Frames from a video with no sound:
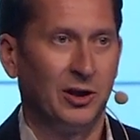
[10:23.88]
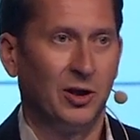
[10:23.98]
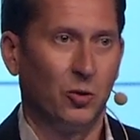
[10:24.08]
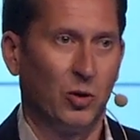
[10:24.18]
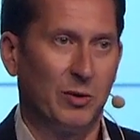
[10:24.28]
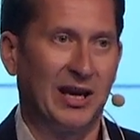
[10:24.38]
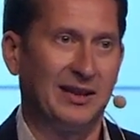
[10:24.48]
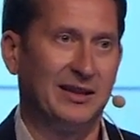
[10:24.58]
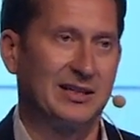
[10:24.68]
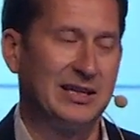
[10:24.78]
when we
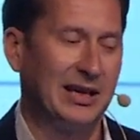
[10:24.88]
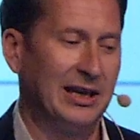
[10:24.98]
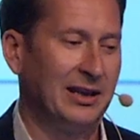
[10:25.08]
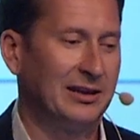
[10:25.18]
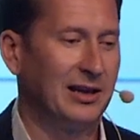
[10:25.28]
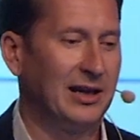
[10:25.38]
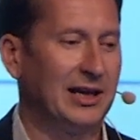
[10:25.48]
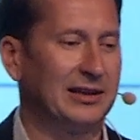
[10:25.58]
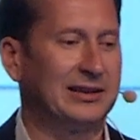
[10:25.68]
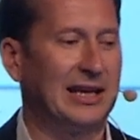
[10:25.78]
had this day
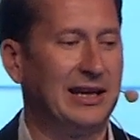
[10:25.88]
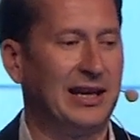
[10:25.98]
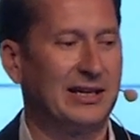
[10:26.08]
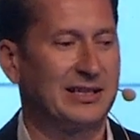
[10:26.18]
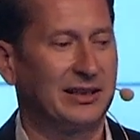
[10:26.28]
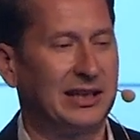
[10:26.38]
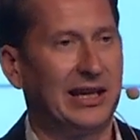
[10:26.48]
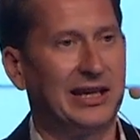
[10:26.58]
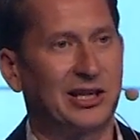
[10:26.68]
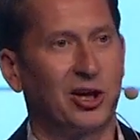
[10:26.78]
10
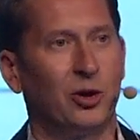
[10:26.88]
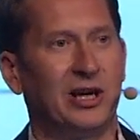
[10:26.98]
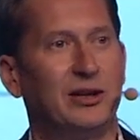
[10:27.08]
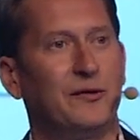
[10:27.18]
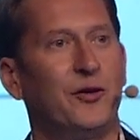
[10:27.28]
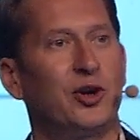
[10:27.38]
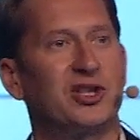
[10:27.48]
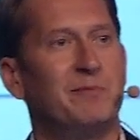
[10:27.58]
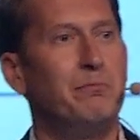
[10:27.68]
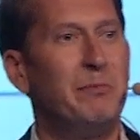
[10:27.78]
days ago. In the
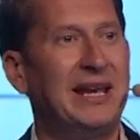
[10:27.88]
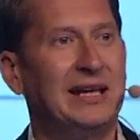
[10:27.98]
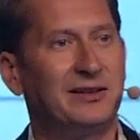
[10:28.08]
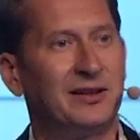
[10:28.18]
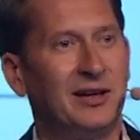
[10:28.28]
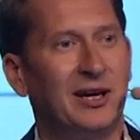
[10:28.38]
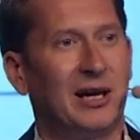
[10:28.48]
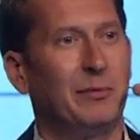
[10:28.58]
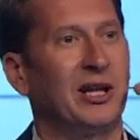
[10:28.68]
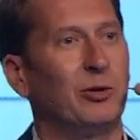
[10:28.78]
first minute,
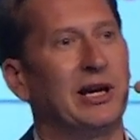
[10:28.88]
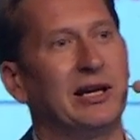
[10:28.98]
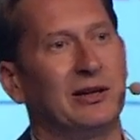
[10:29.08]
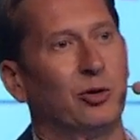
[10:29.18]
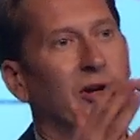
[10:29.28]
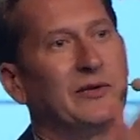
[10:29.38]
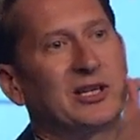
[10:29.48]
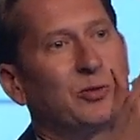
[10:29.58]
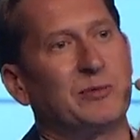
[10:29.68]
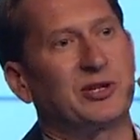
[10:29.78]
and by the way, all of
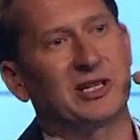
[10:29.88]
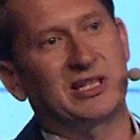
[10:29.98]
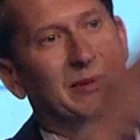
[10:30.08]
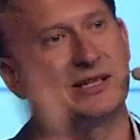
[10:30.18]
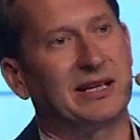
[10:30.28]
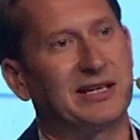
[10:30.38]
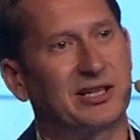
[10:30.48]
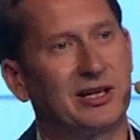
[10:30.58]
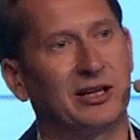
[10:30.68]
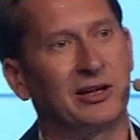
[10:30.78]
these websites, they basically
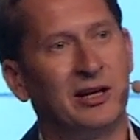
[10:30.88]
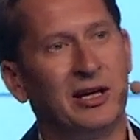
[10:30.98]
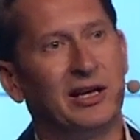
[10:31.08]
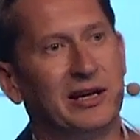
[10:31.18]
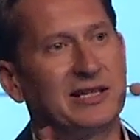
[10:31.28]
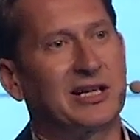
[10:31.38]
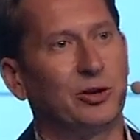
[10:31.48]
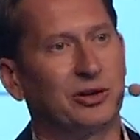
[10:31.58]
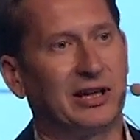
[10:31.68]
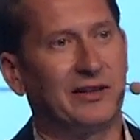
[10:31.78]
start
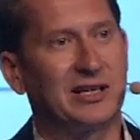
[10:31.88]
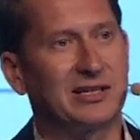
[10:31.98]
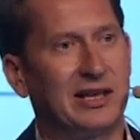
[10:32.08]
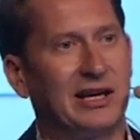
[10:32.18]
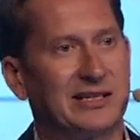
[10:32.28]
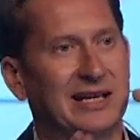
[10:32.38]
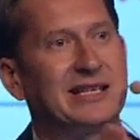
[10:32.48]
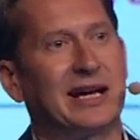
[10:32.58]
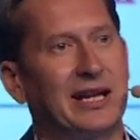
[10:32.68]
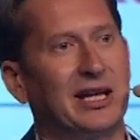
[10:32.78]
discounting these things
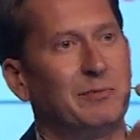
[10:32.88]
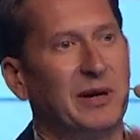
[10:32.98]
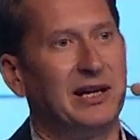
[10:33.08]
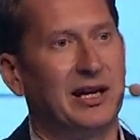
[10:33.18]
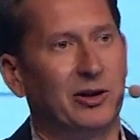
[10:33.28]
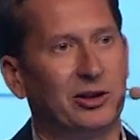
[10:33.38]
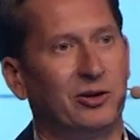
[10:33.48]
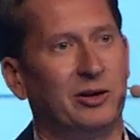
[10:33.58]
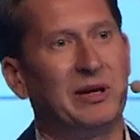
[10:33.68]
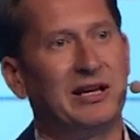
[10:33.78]
exactly at midnight
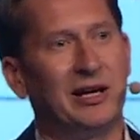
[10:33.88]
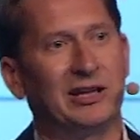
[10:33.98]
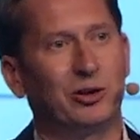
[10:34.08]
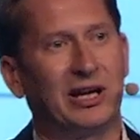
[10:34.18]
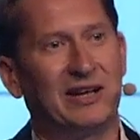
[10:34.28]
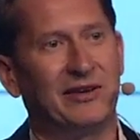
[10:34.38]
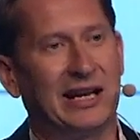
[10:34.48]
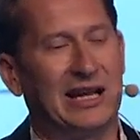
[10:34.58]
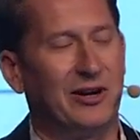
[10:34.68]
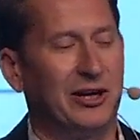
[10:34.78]
on
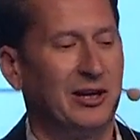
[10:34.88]
11/11.